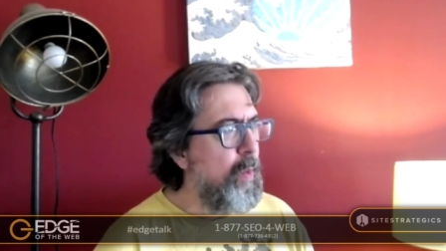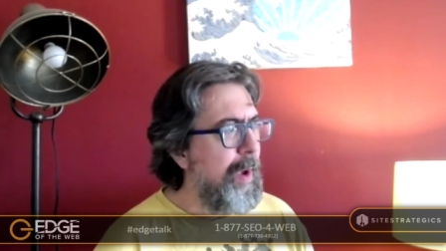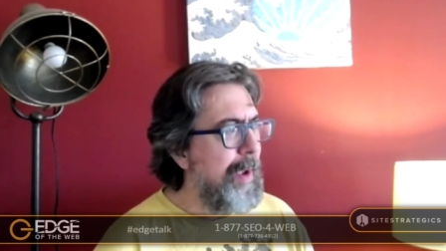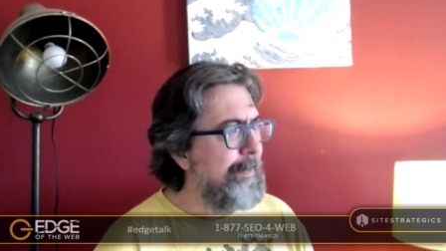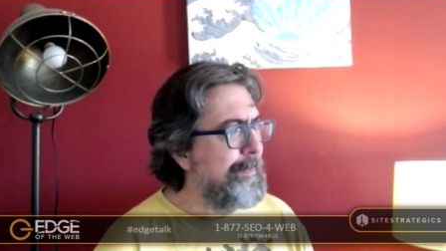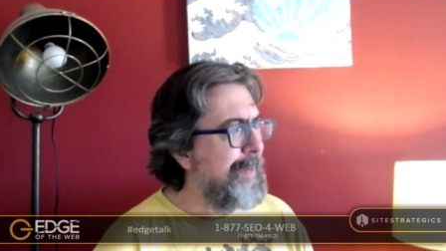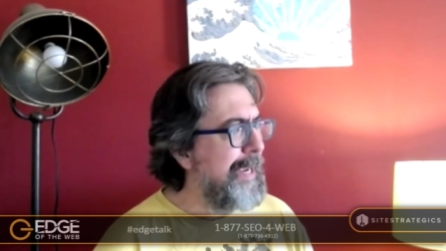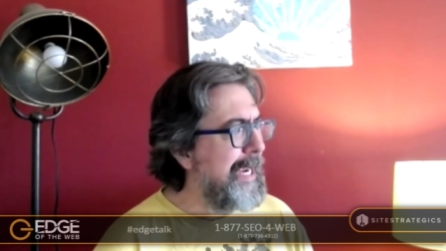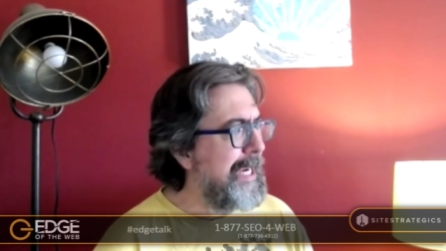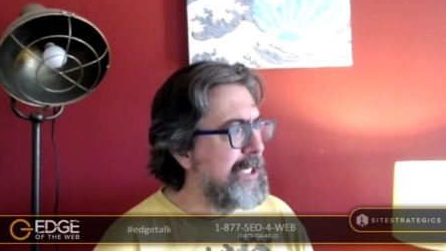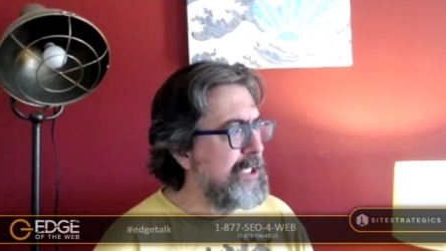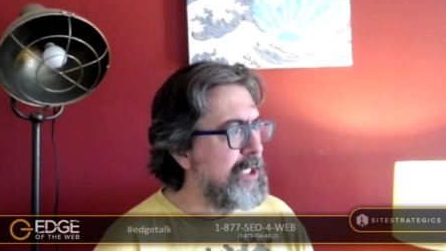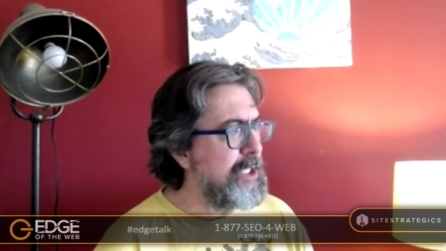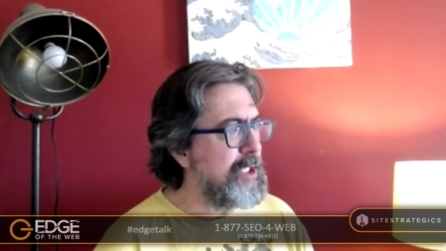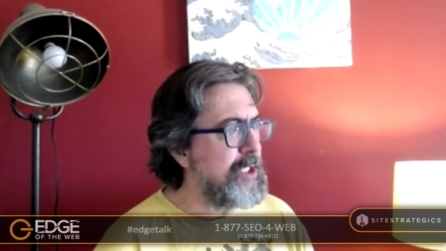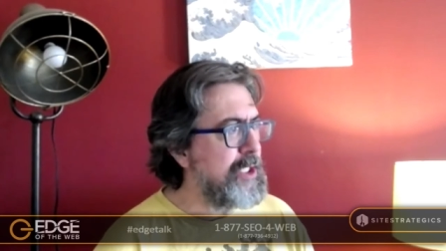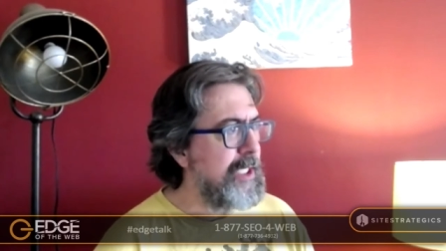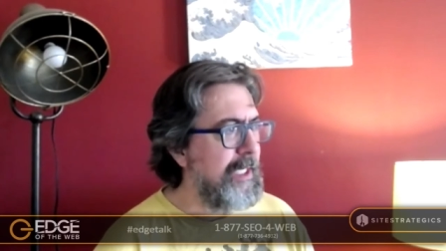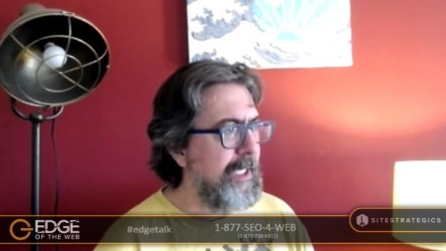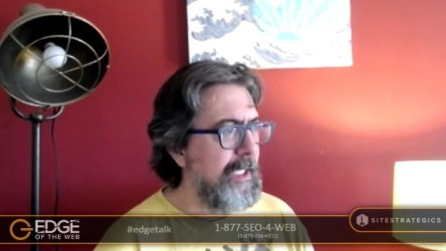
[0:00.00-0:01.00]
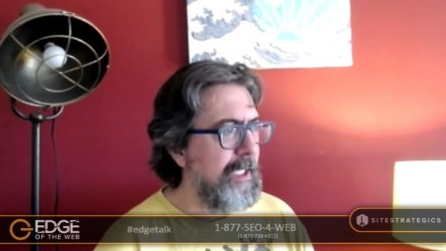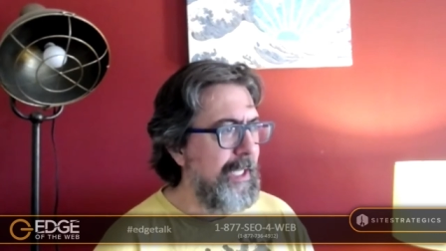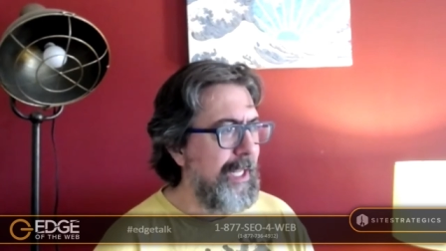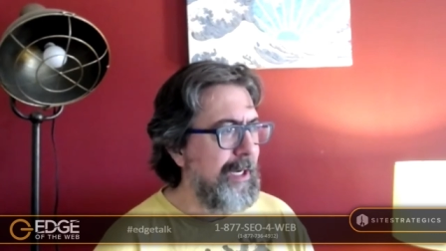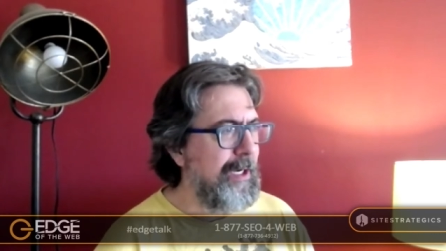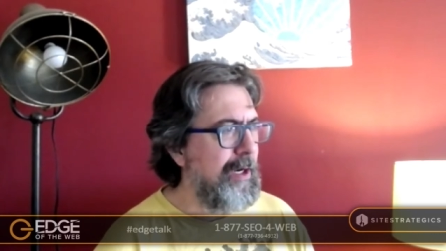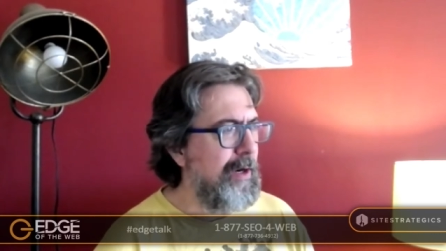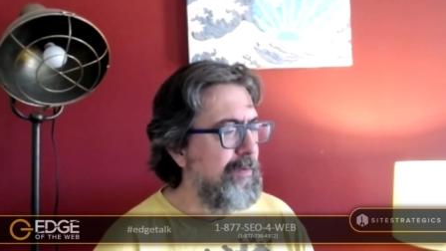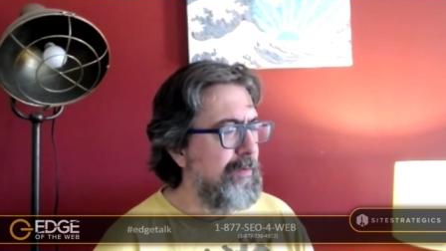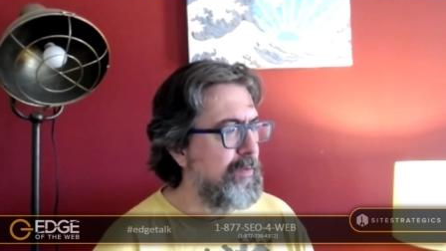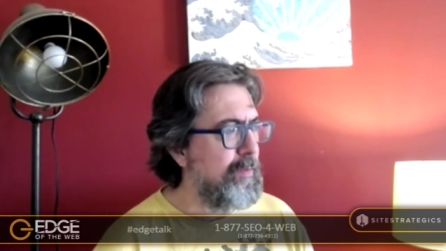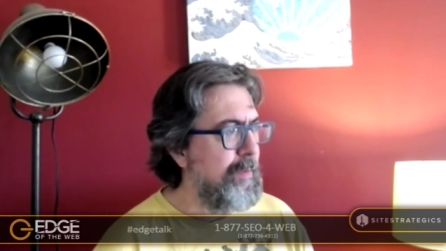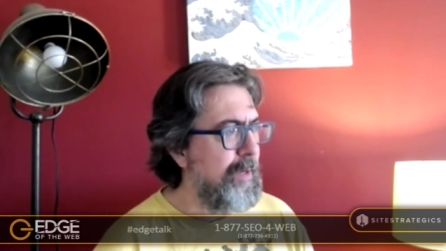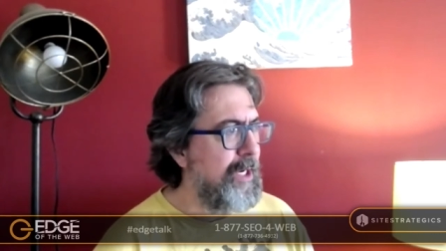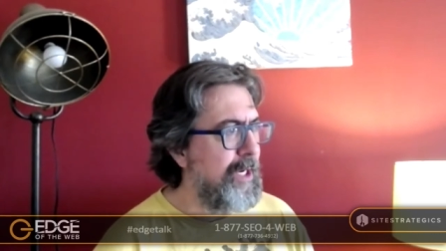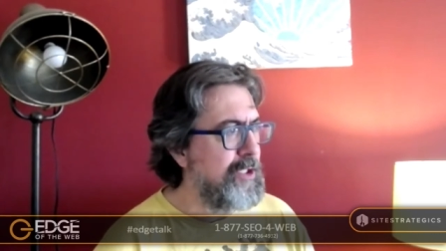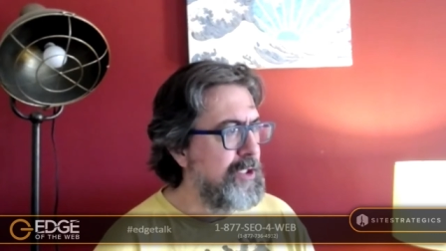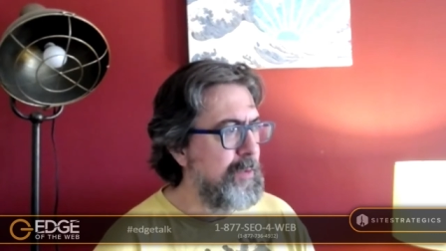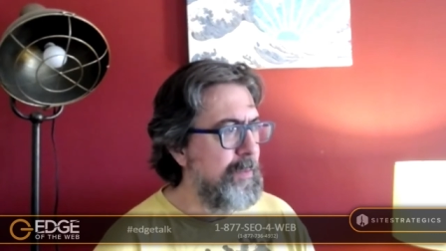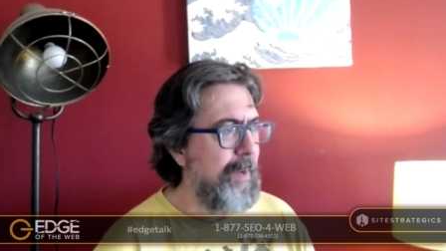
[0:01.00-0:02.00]
web pages and collect
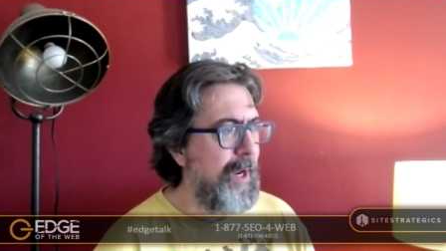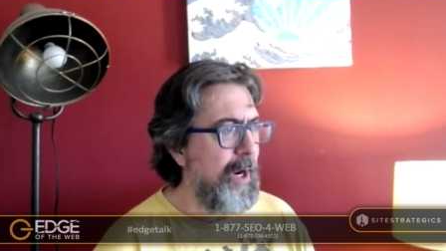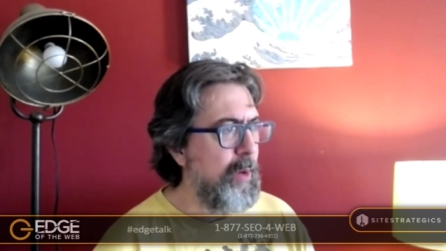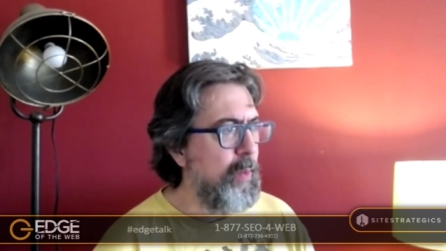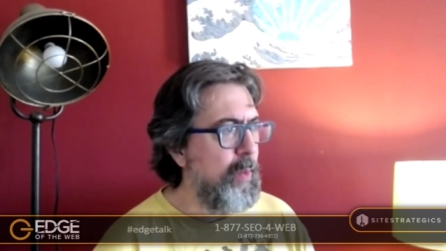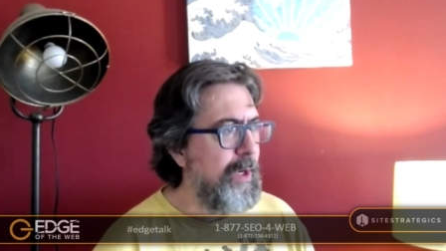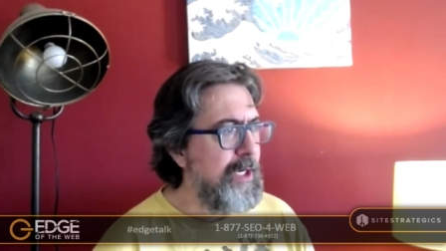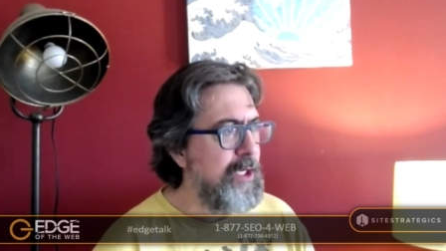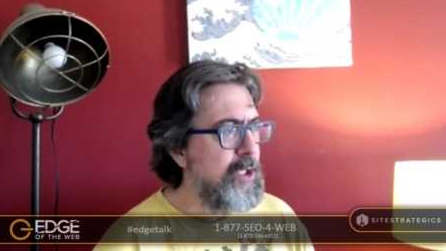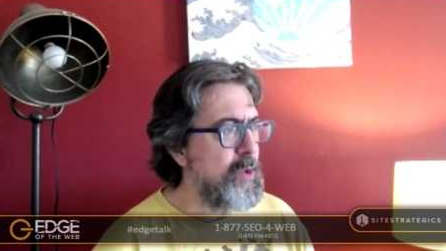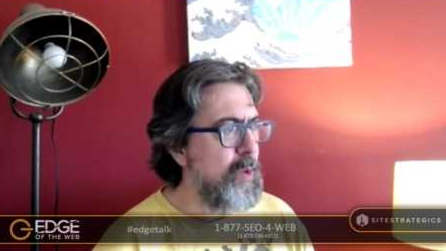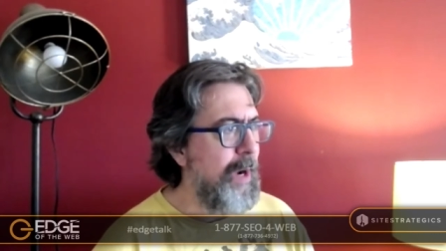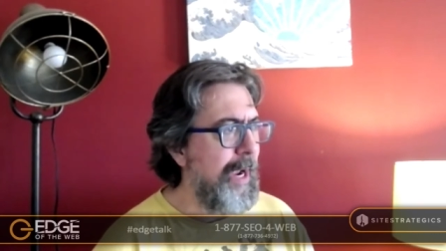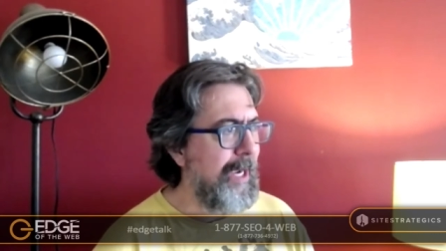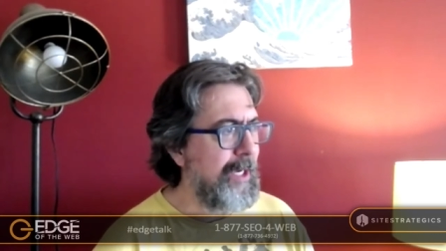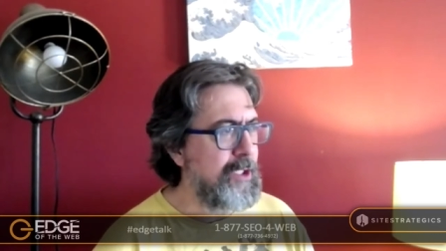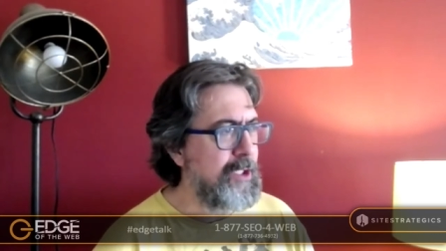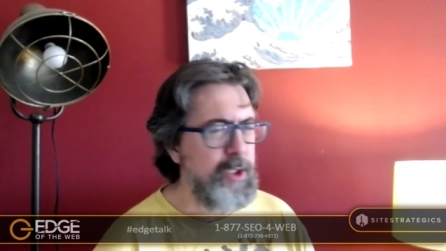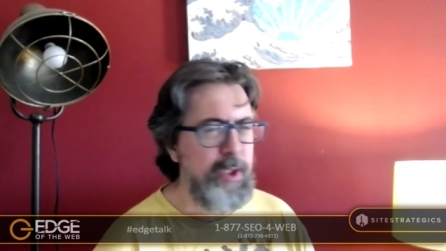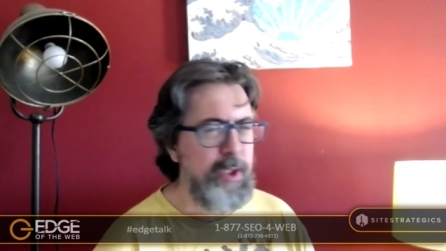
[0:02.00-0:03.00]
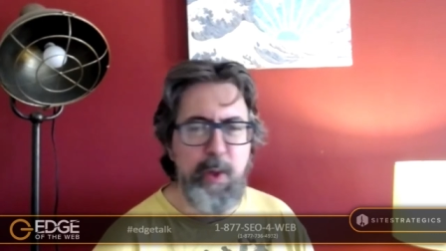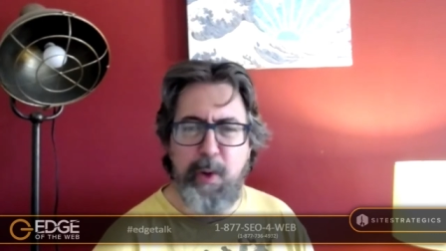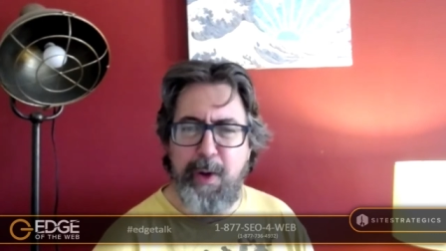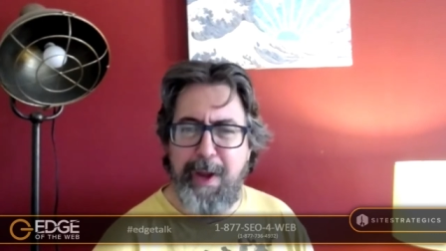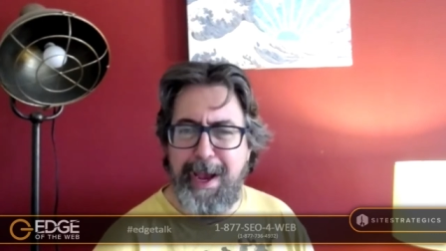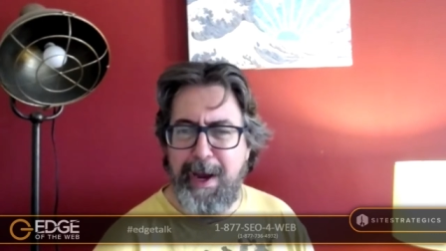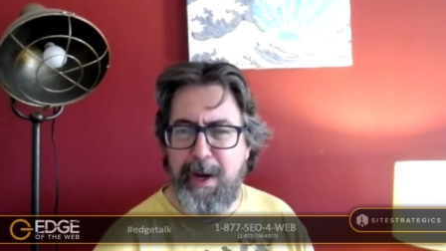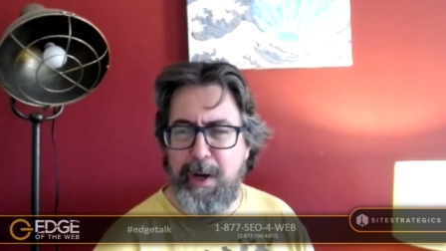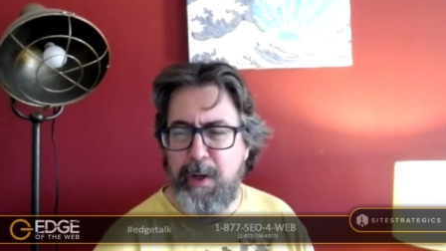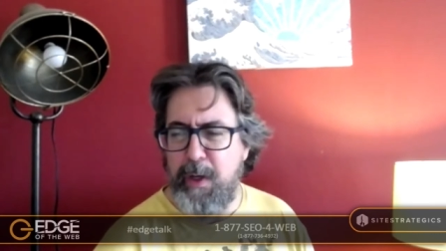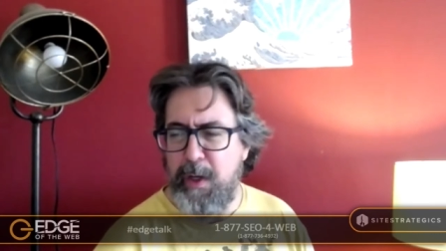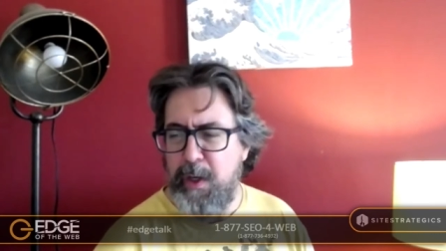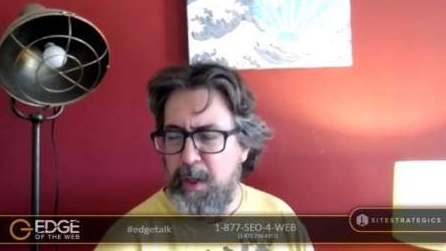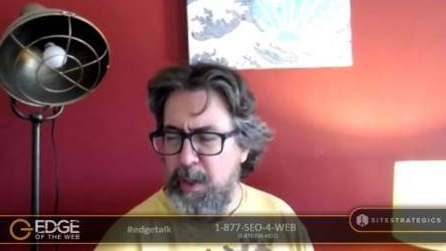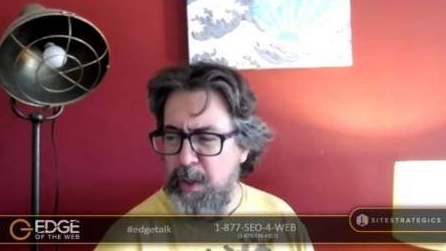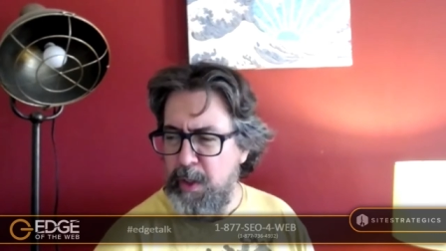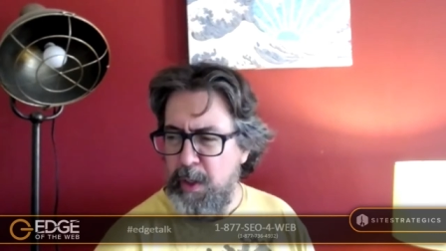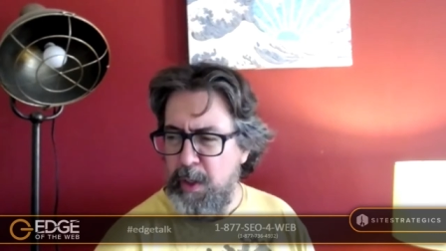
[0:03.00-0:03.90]
information about redirects. They're now